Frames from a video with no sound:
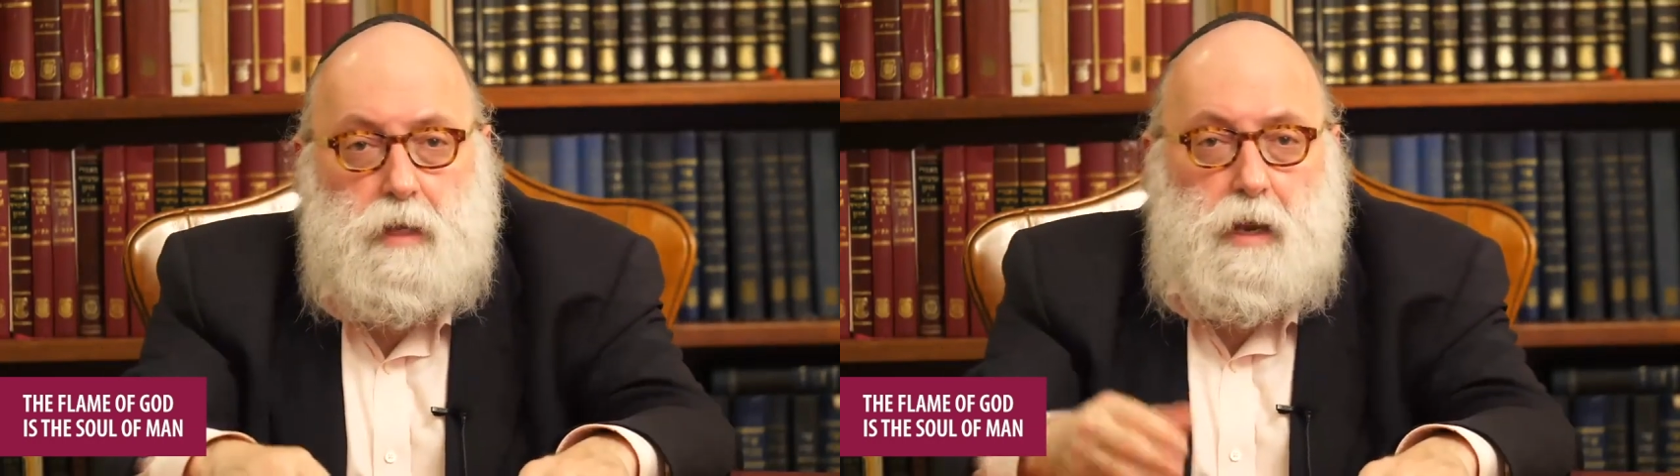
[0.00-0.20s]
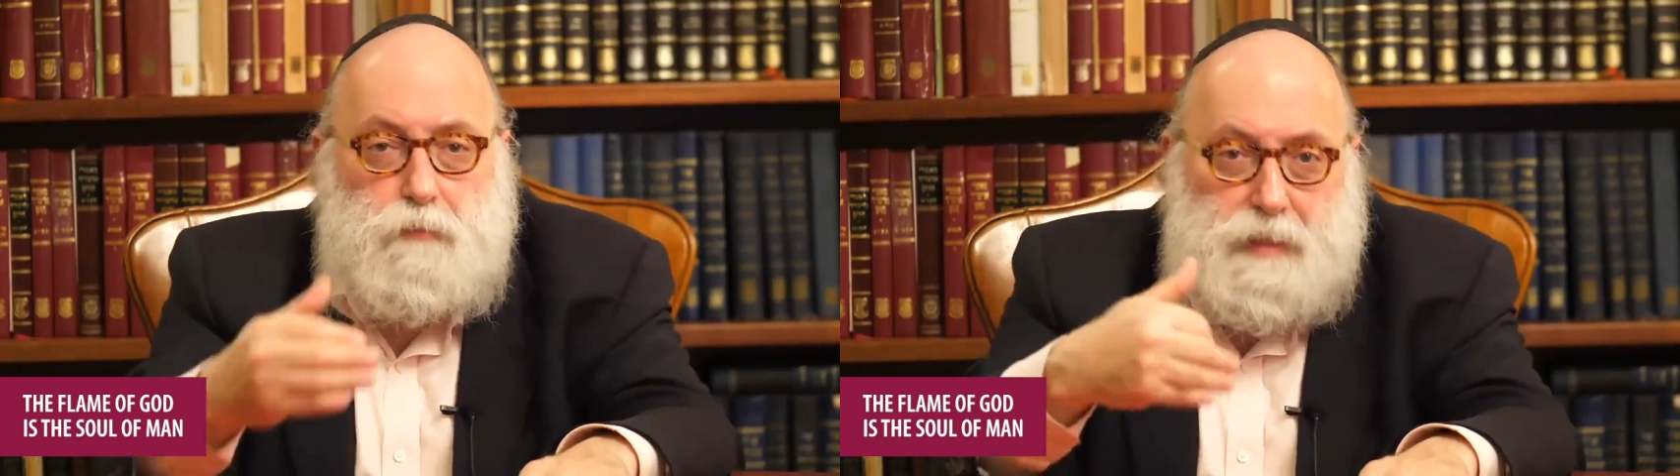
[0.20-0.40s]

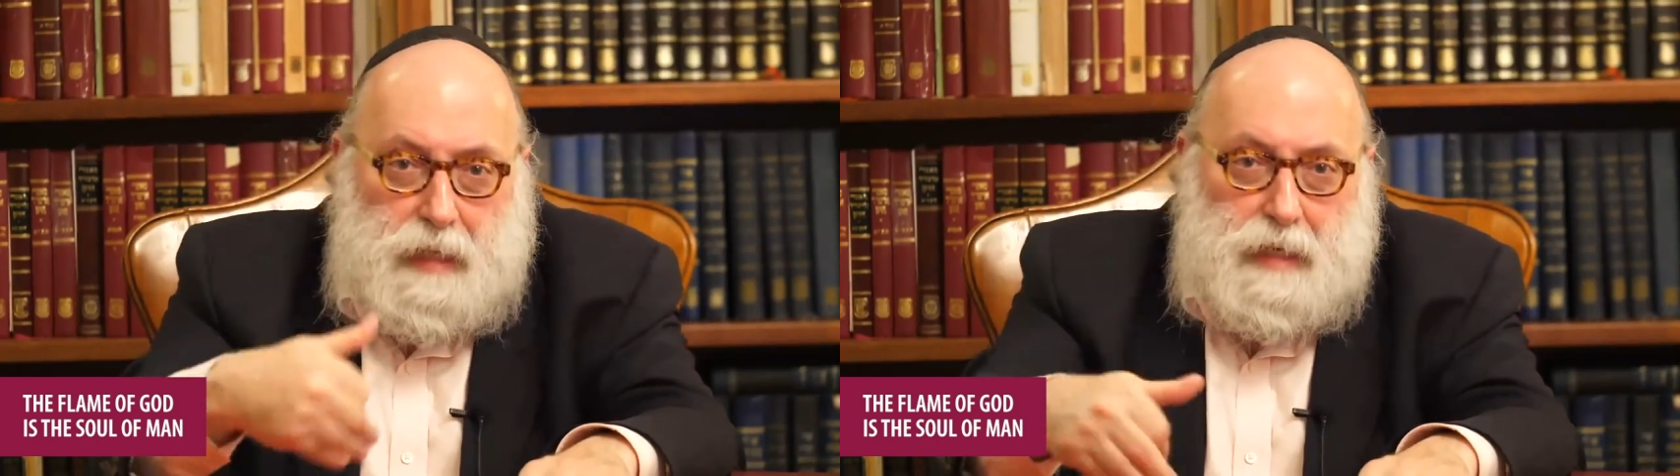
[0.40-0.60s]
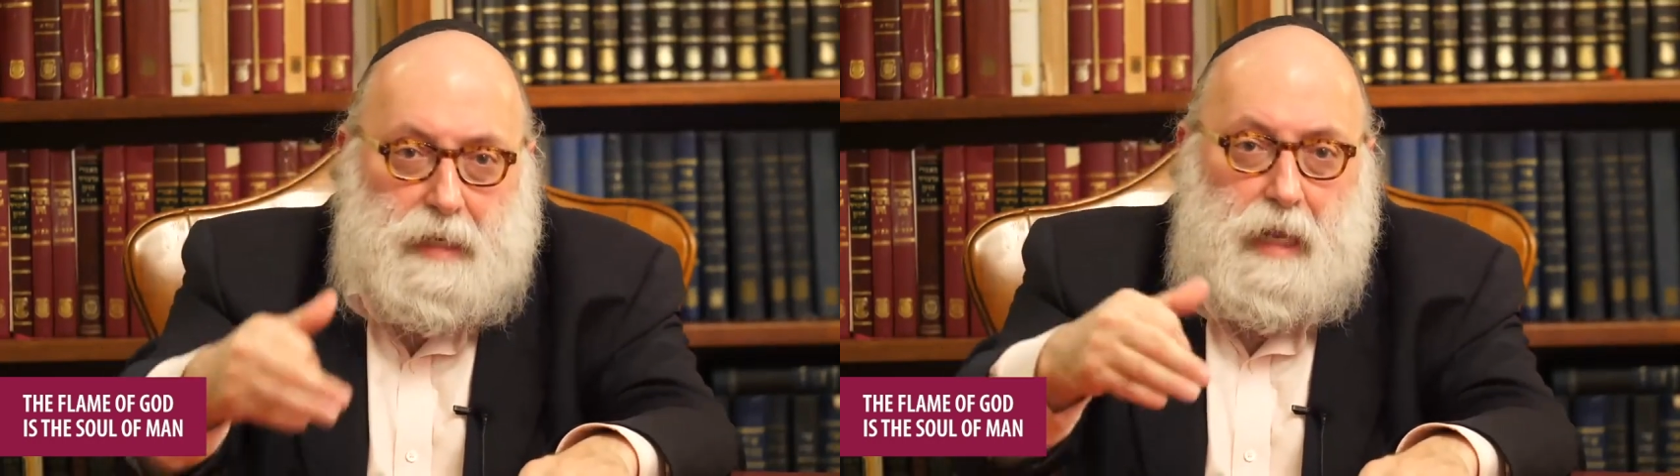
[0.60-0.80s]
and
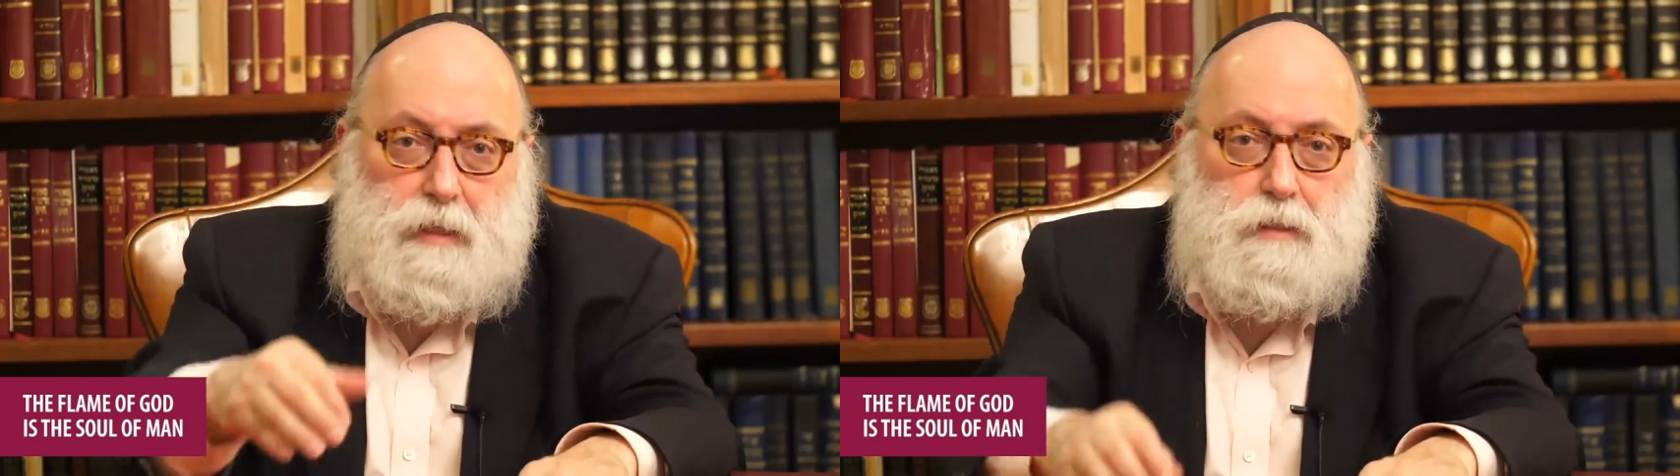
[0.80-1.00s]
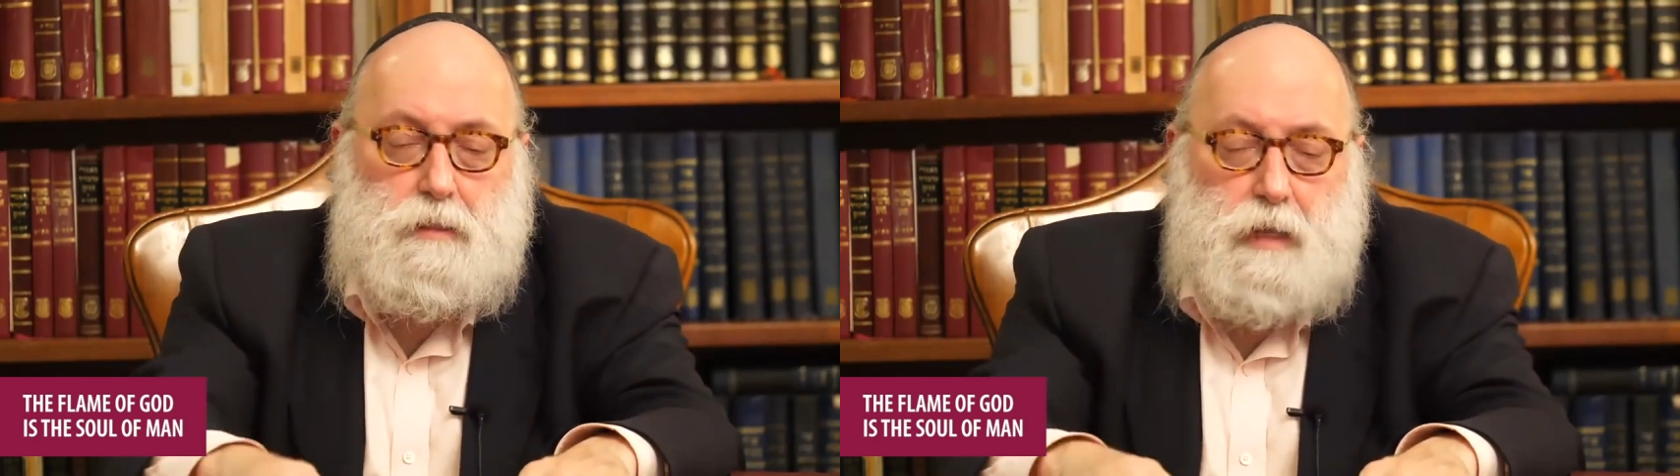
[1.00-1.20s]
rededicates